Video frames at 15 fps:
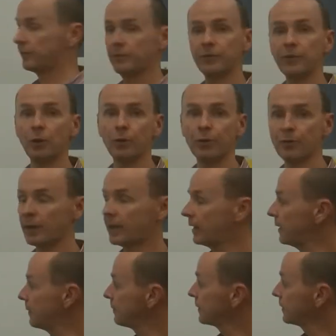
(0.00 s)
you've sold
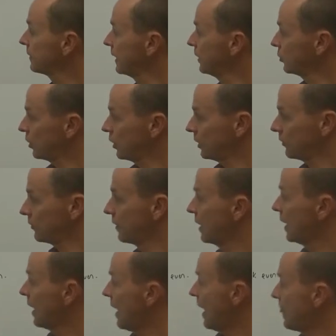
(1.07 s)
3 t-shirts.
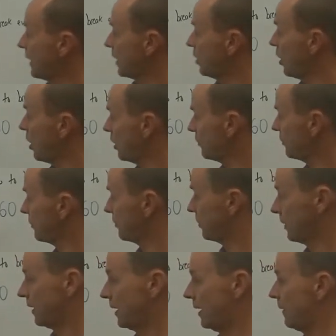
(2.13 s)
And the cost
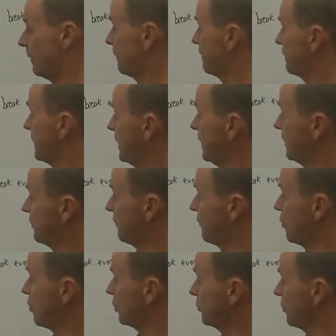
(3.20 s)
is
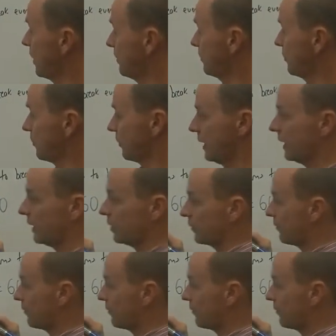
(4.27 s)
4 times 3, because